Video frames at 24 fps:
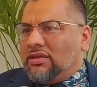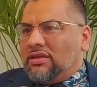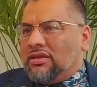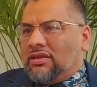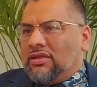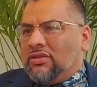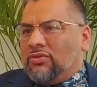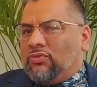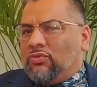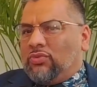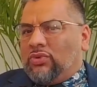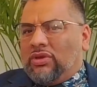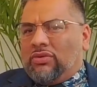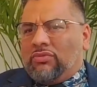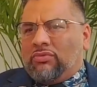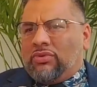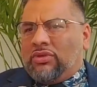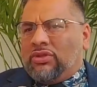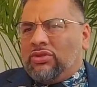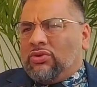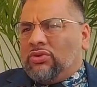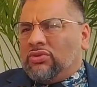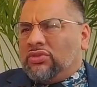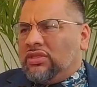And we
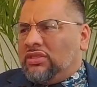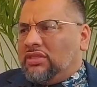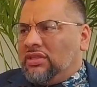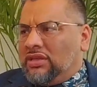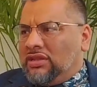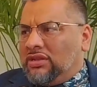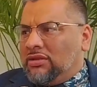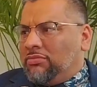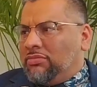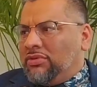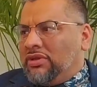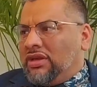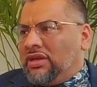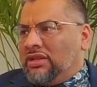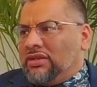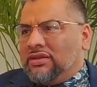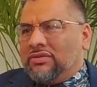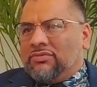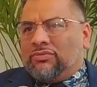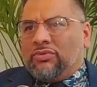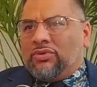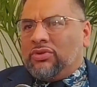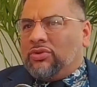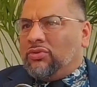know the data behind it.
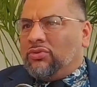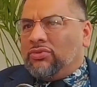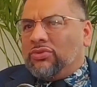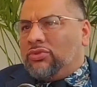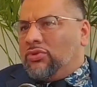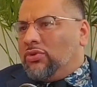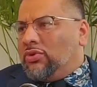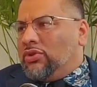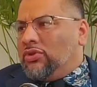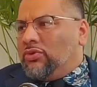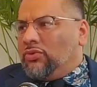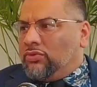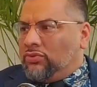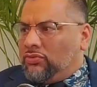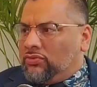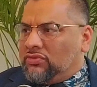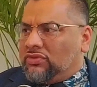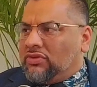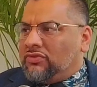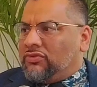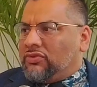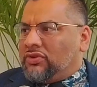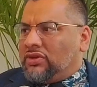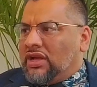We don't know anyone who's
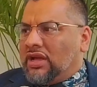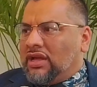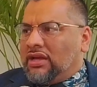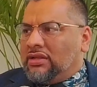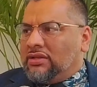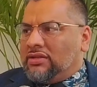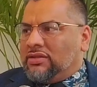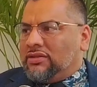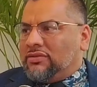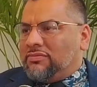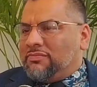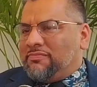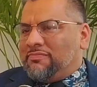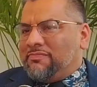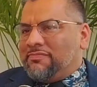ever gotten it.